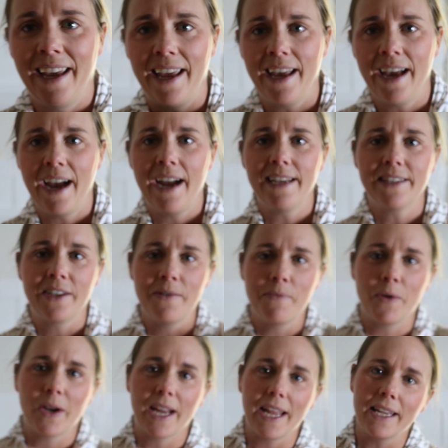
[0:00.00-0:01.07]
Hey guys, good
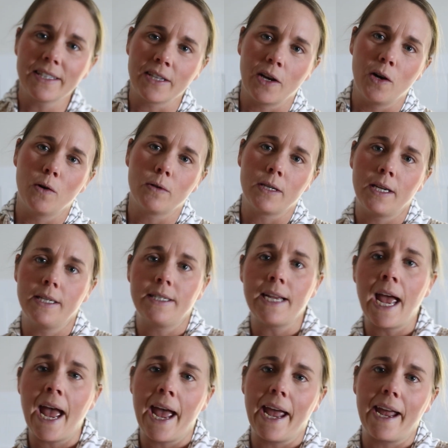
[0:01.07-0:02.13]
morning. So
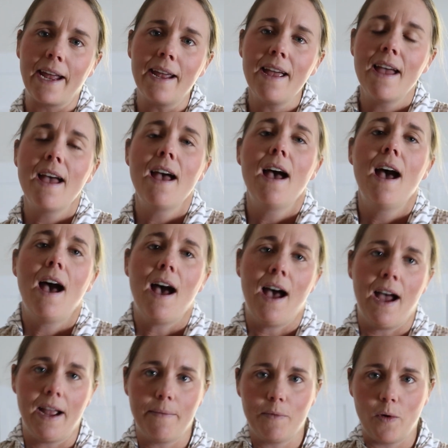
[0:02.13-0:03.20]
today
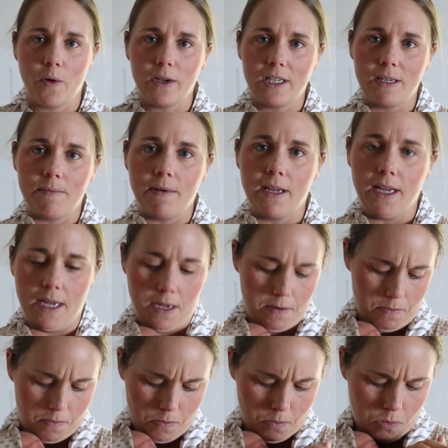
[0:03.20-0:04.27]
I'm going to be,
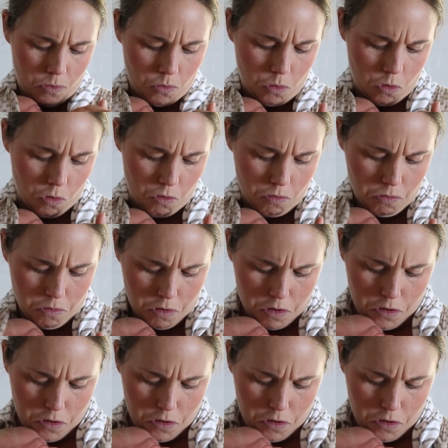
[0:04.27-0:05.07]
oh,